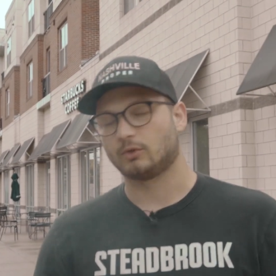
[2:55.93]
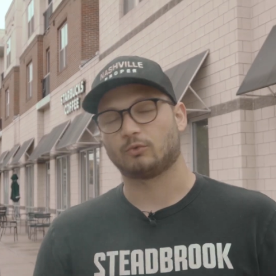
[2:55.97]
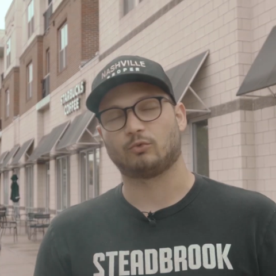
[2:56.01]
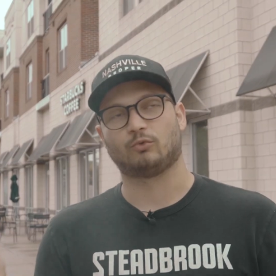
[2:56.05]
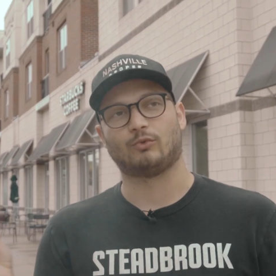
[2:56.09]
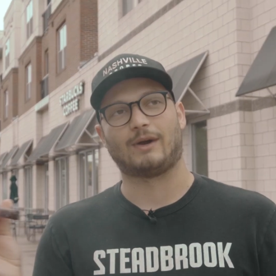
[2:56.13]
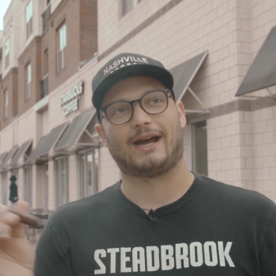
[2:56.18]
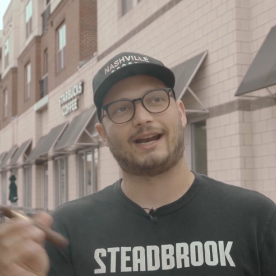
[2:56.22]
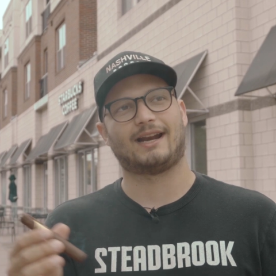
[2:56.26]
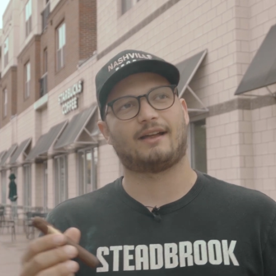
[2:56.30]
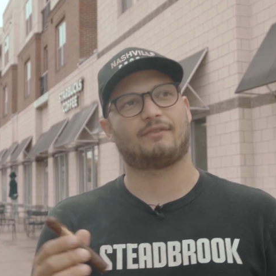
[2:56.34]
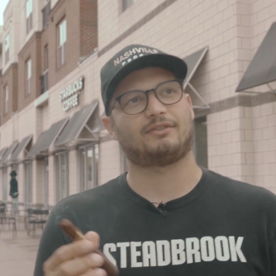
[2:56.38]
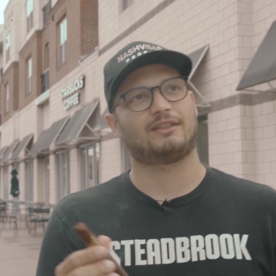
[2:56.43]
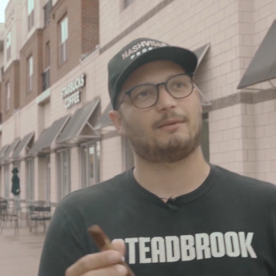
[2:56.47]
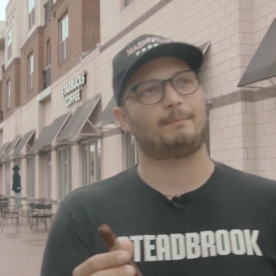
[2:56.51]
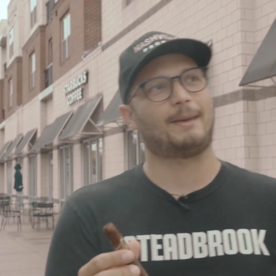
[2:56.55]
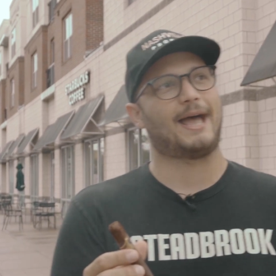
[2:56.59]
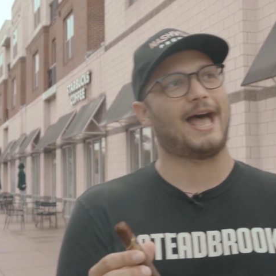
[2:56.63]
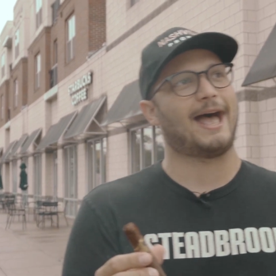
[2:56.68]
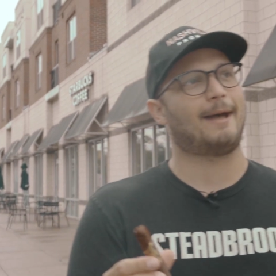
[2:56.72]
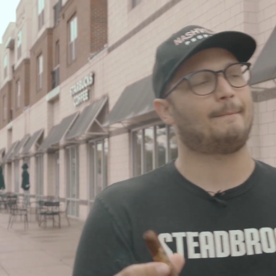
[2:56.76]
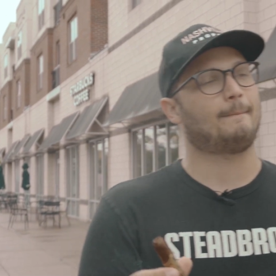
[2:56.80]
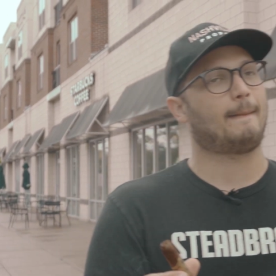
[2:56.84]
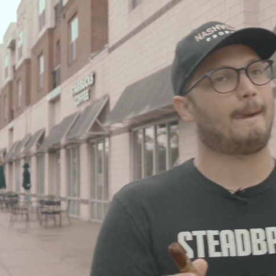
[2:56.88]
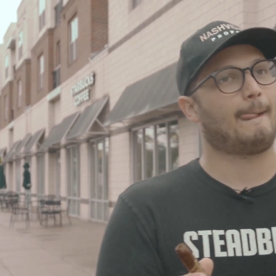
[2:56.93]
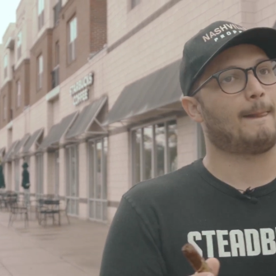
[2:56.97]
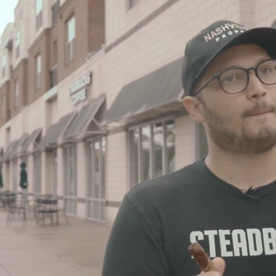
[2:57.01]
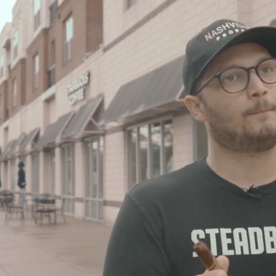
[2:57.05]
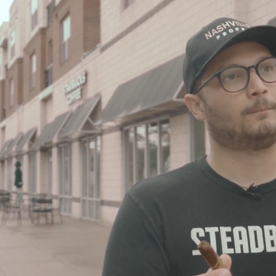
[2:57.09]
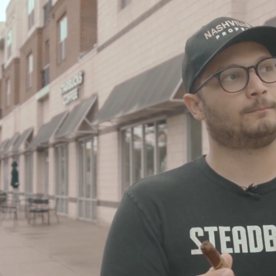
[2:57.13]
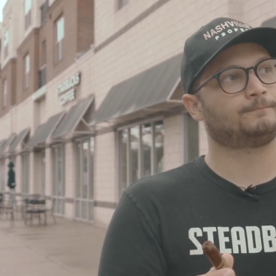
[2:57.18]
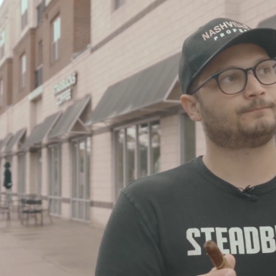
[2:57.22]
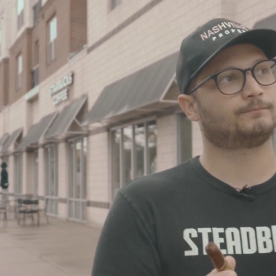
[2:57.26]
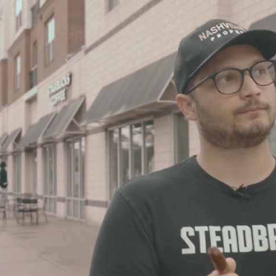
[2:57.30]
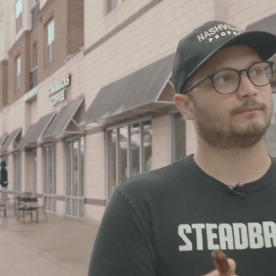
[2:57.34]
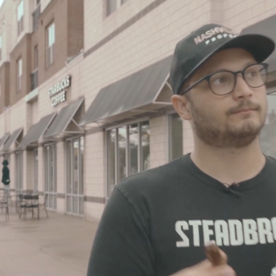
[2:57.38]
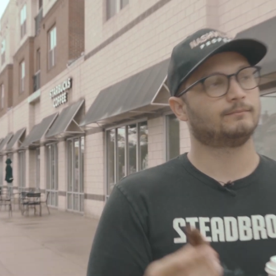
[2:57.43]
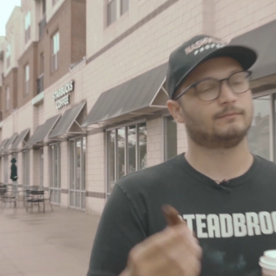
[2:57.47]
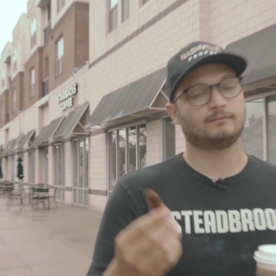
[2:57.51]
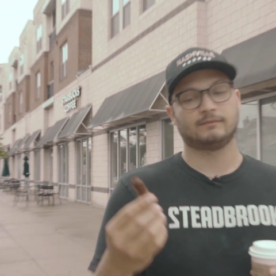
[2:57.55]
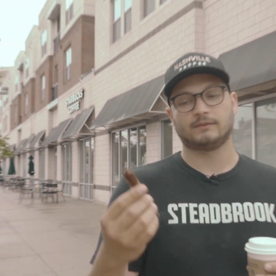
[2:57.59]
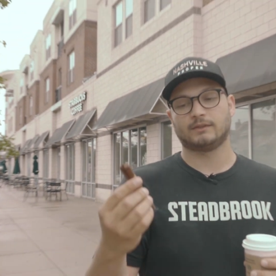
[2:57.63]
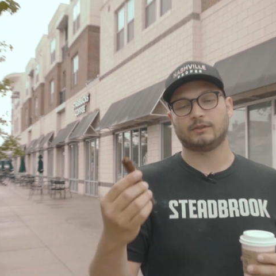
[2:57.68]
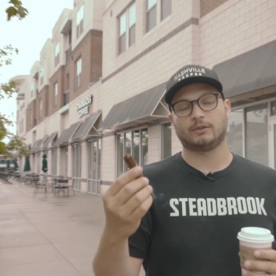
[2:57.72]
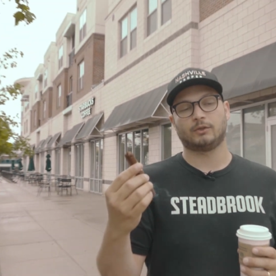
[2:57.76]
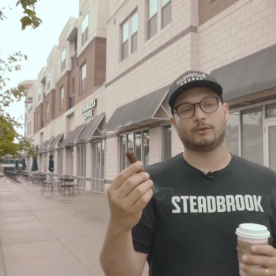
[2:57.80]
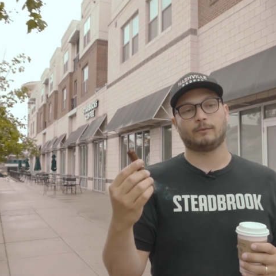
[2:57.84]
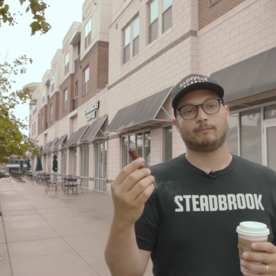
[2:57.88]
Right off the bat,
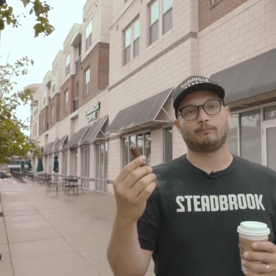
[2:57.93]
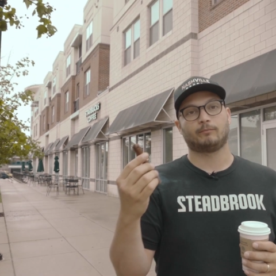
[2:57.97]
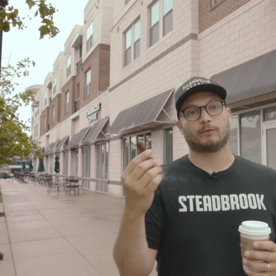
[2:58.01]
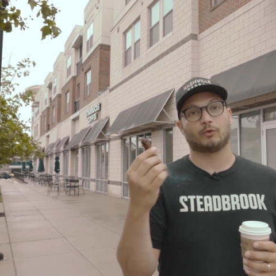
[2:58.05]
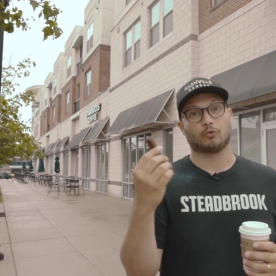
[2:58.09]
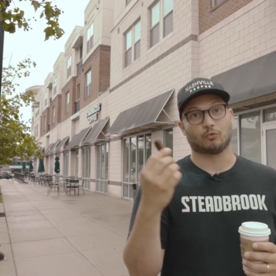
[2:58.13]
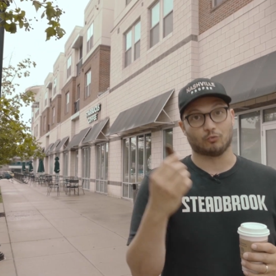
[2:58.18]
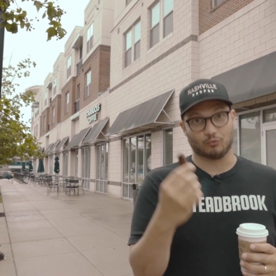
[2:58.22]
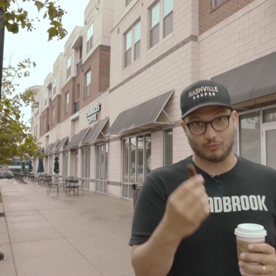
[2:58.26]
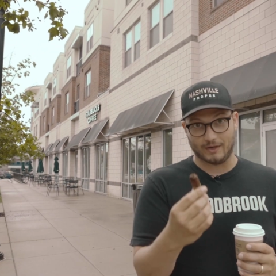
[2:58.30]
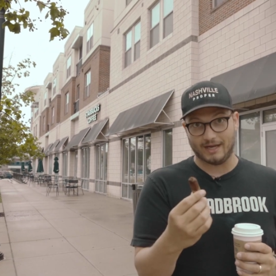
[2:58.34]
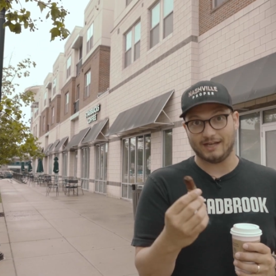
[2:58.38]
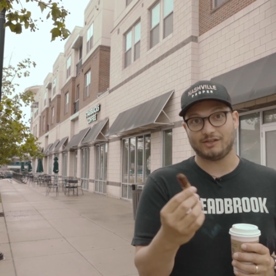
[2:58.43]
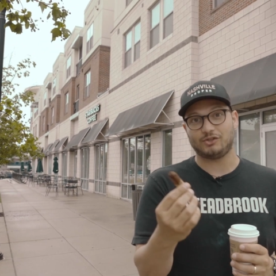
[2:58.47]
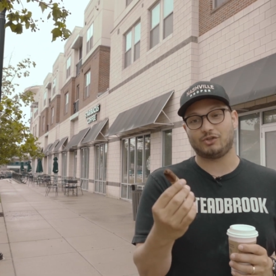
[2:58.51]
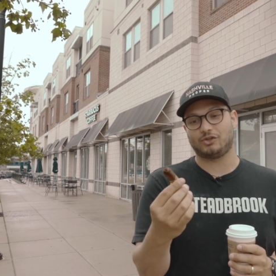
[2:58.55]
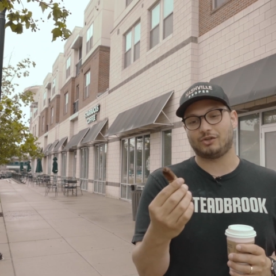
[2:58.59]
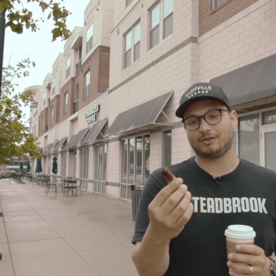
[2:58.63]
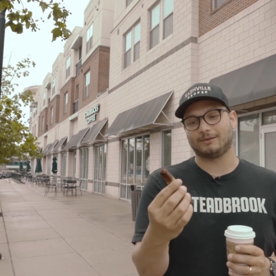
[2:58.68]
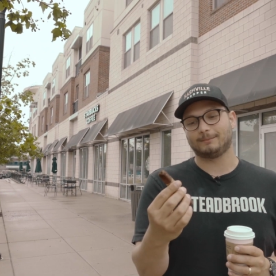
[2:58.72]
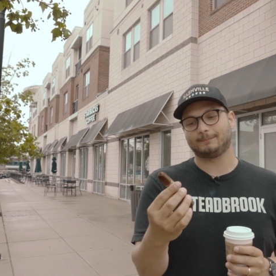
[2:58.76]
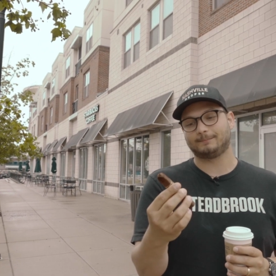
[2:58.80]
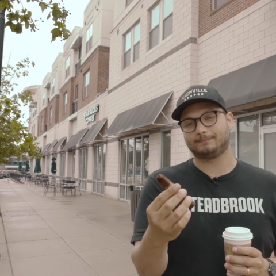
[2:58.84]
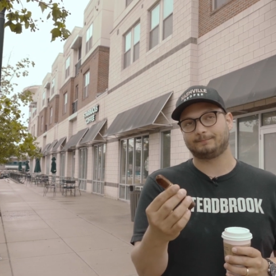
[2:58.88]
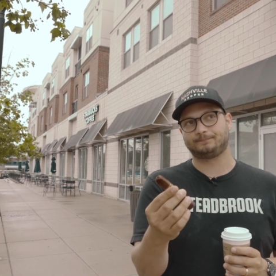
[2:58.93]
rich,